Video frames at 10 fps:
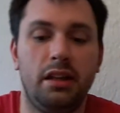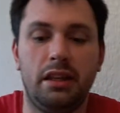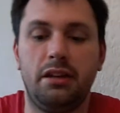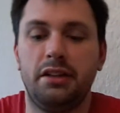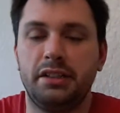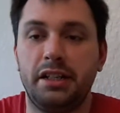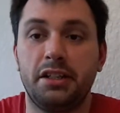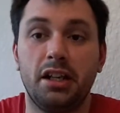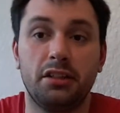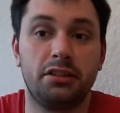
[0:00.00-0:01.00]
there is a
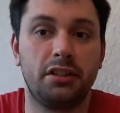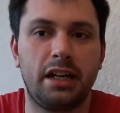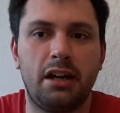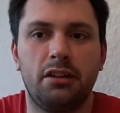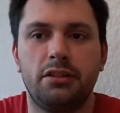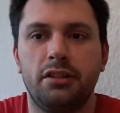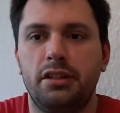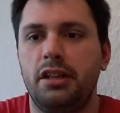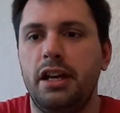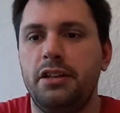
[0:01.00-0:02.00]
Gunnison character
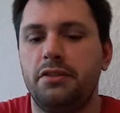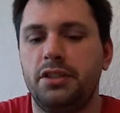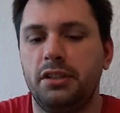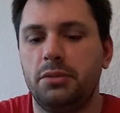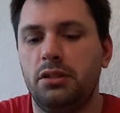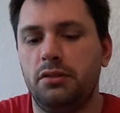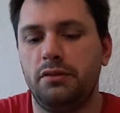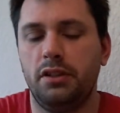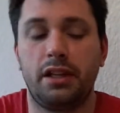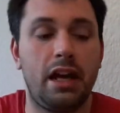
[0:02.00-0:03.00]
in Age of Sigmar
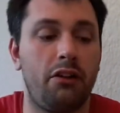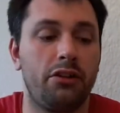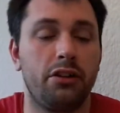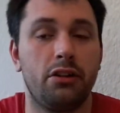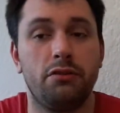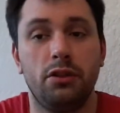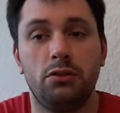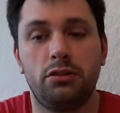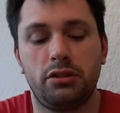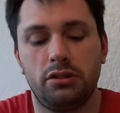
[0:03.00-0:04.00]
for the Caradin
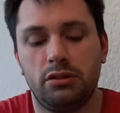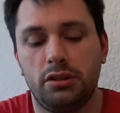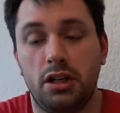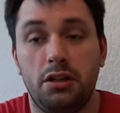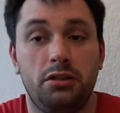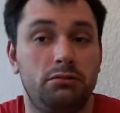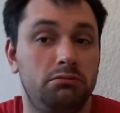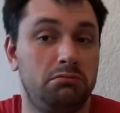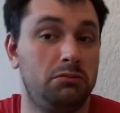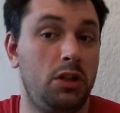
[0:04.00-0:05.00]
Overlords, so
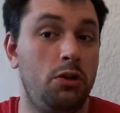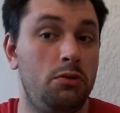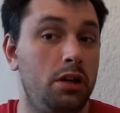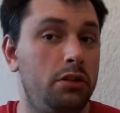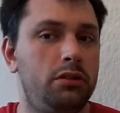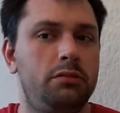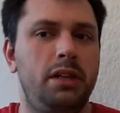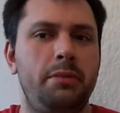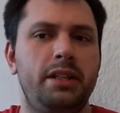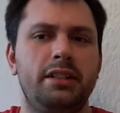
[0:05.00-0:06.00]
who knows,
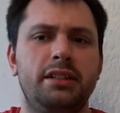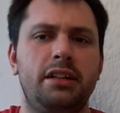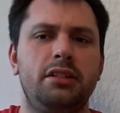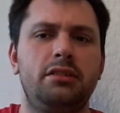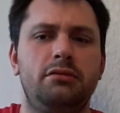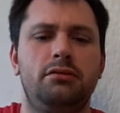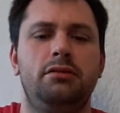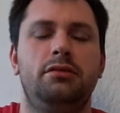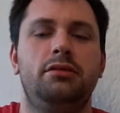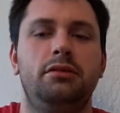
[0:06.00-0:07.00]
maybe descendant
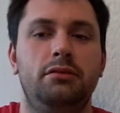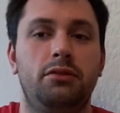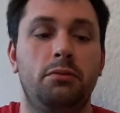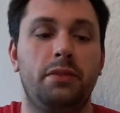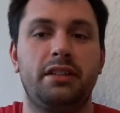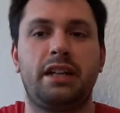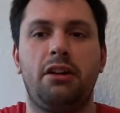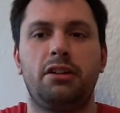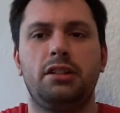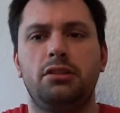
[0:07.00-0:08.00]
from this
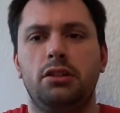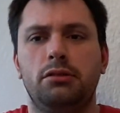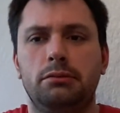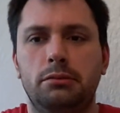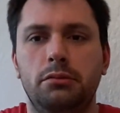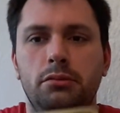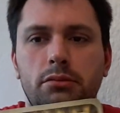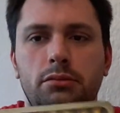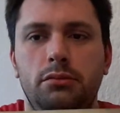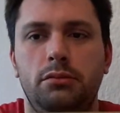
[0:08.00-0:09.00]
character, not
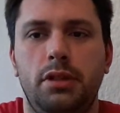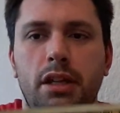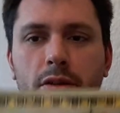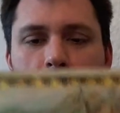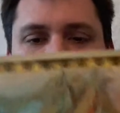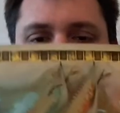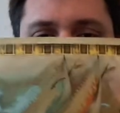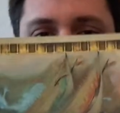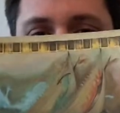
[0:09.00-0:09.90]
the other way around.